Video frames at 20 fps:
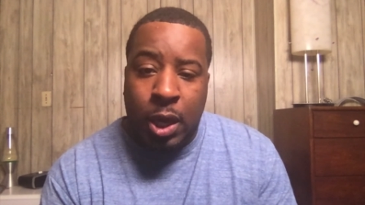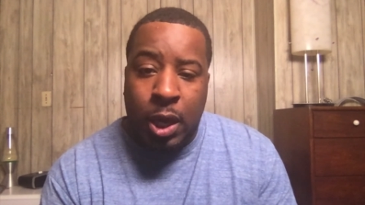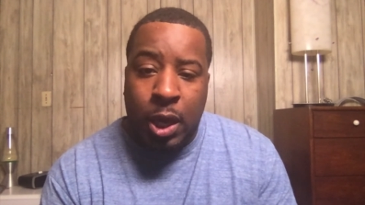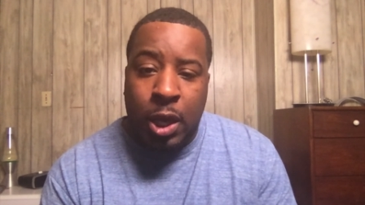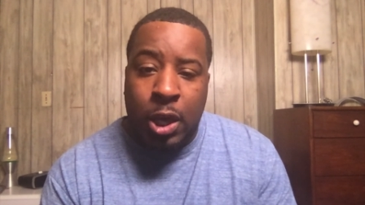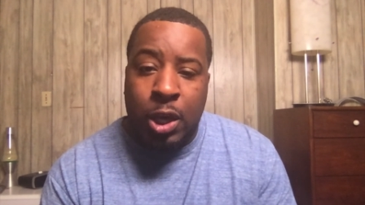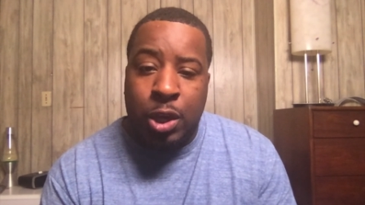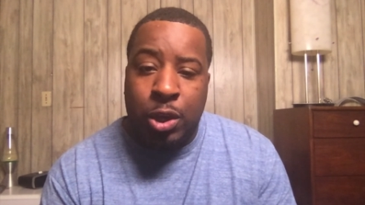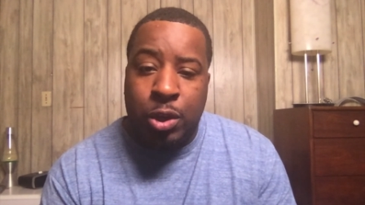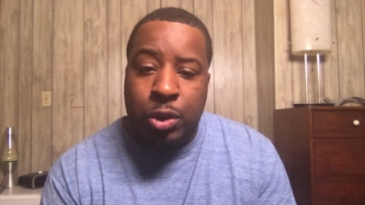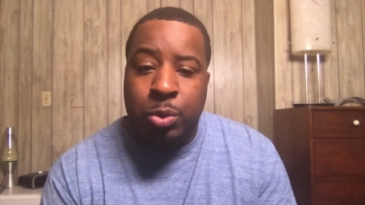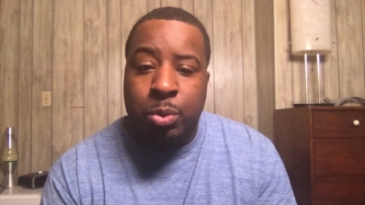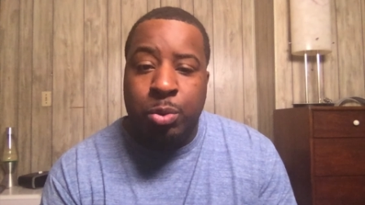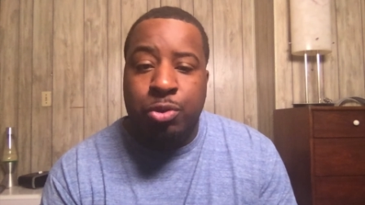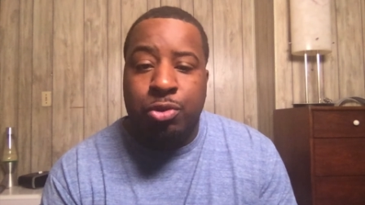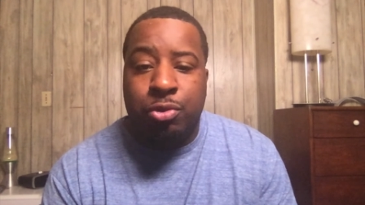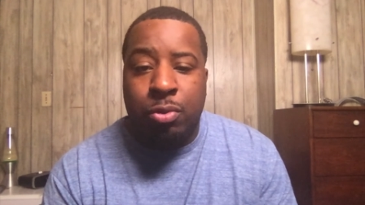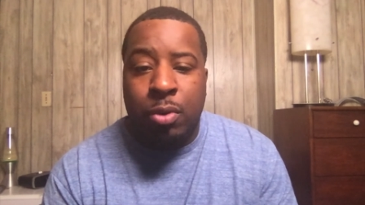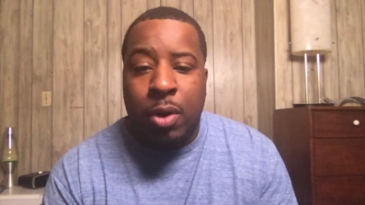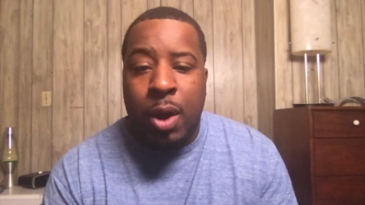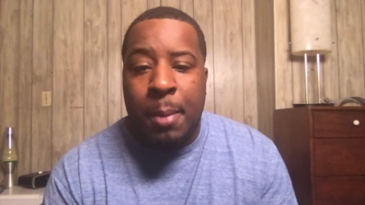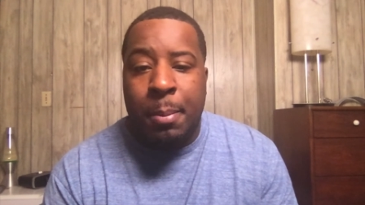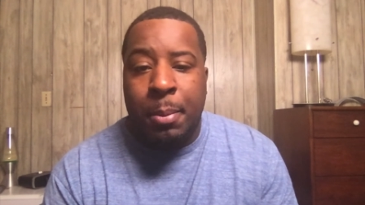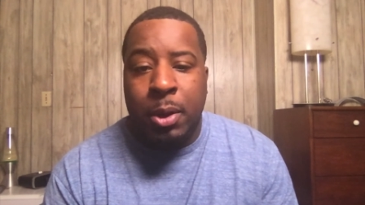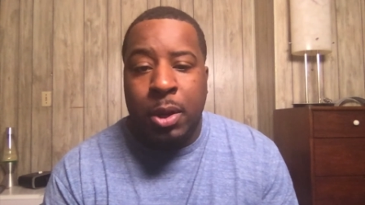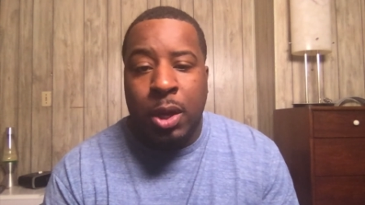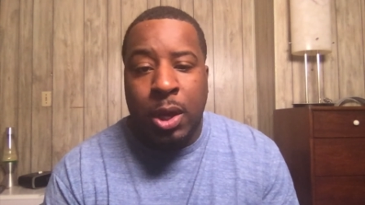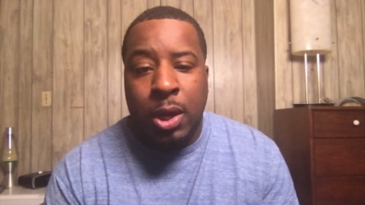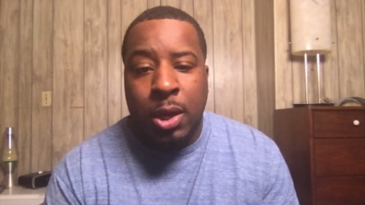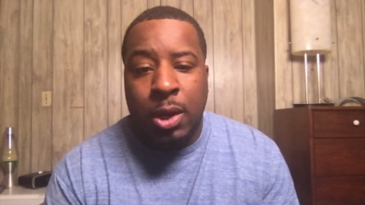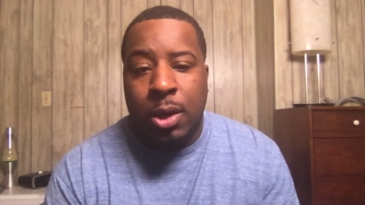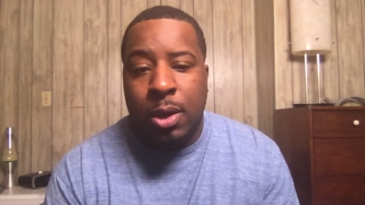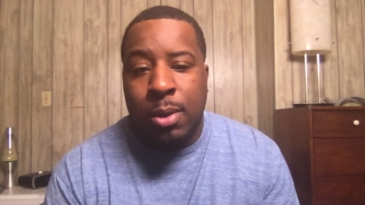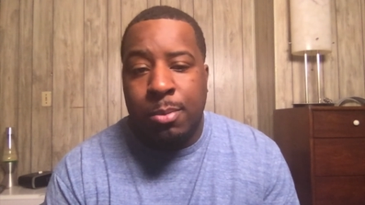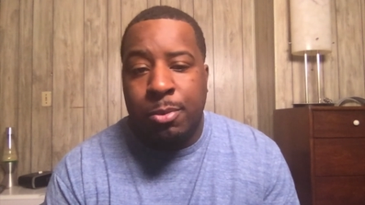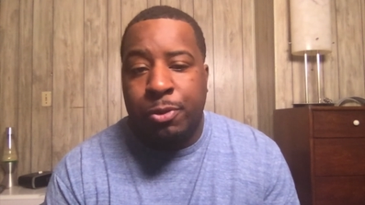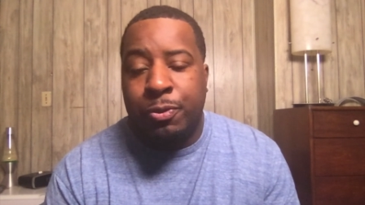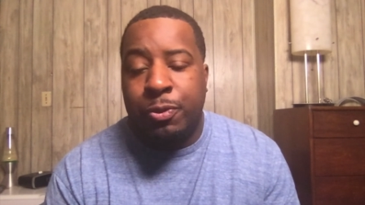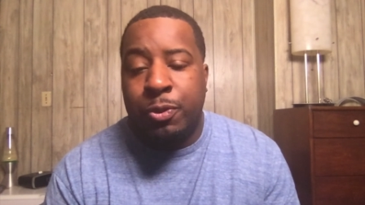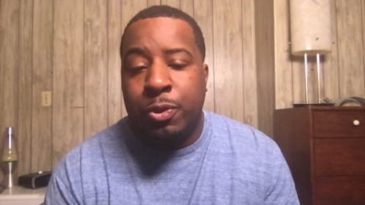a huge drop in
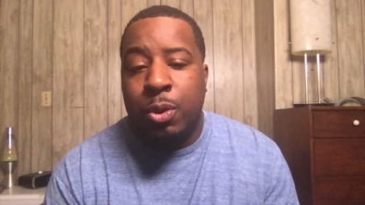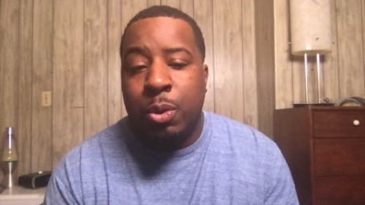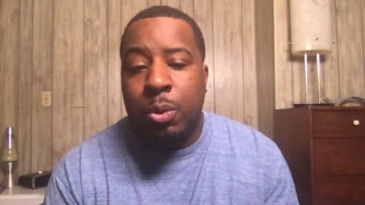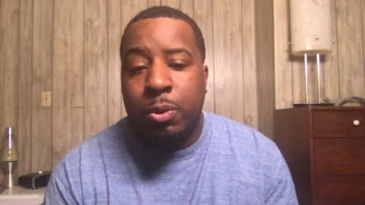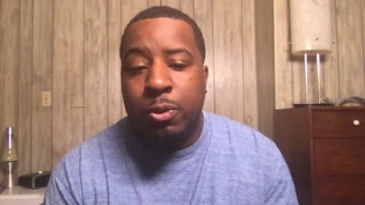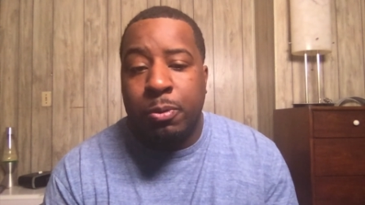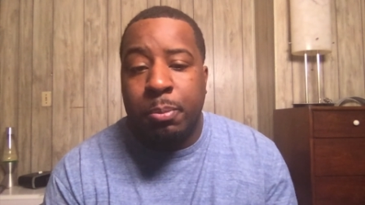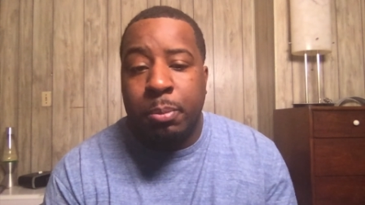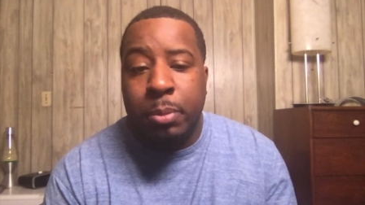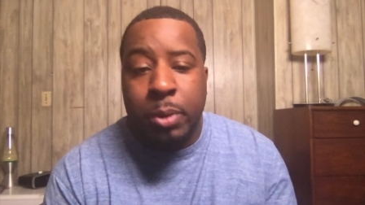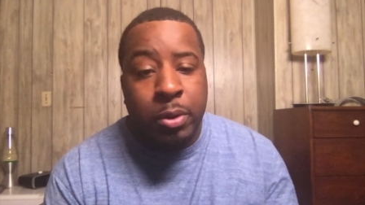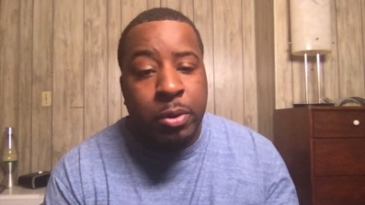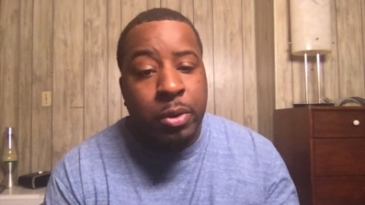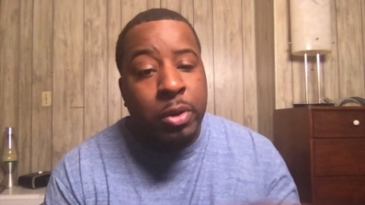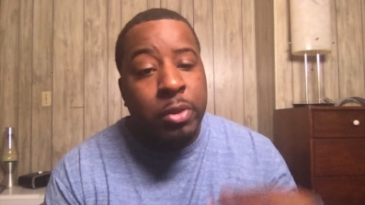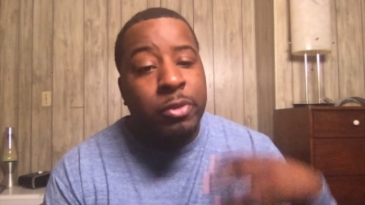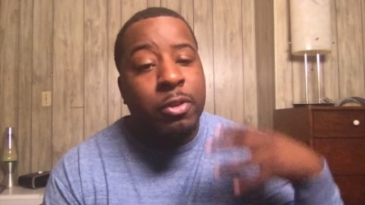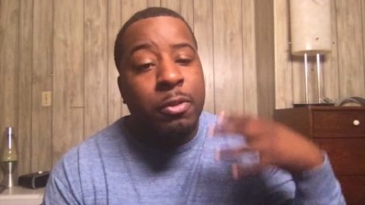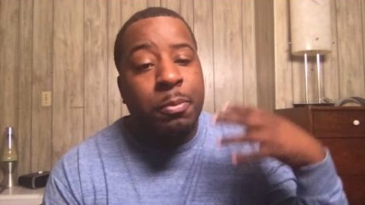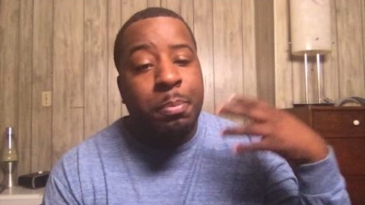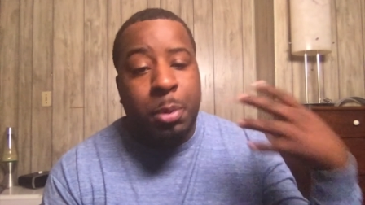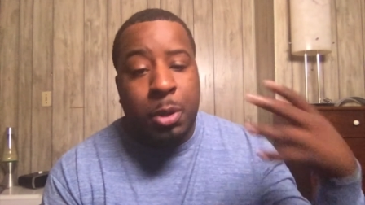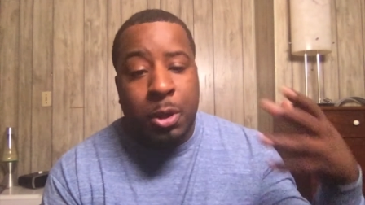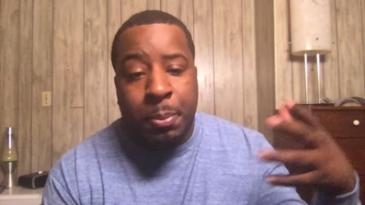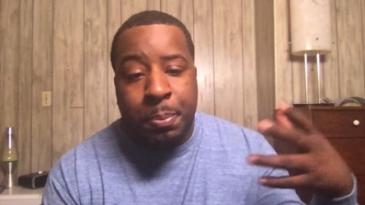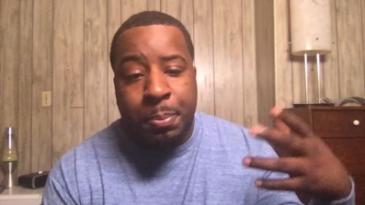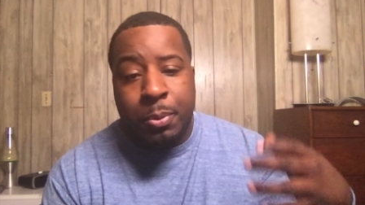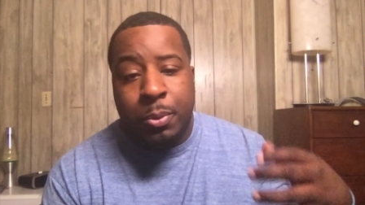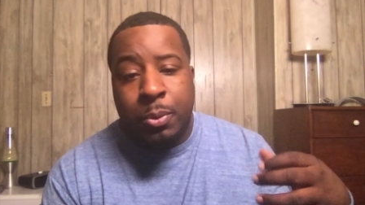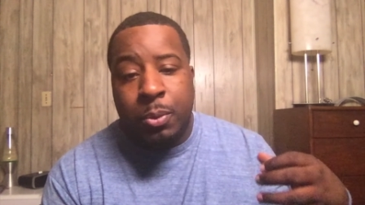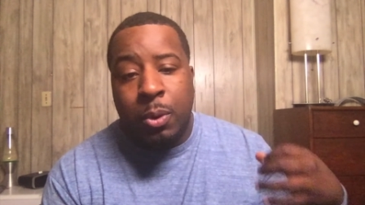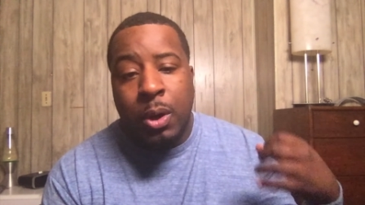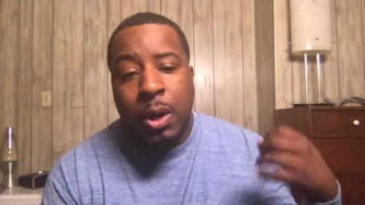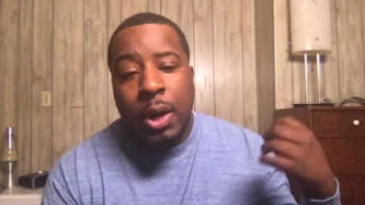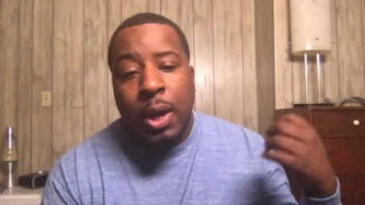incomes for those millions of people